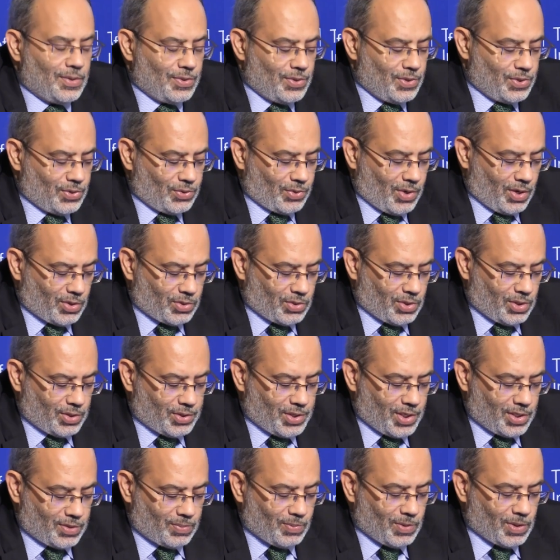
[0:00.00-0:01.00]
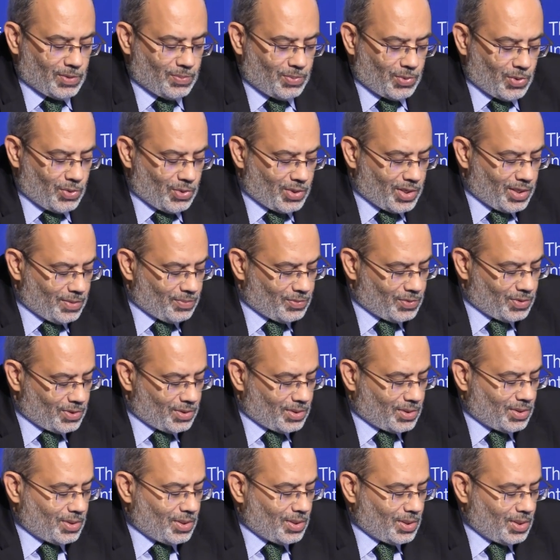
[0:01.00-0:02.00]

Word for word: the structural adjustment programs.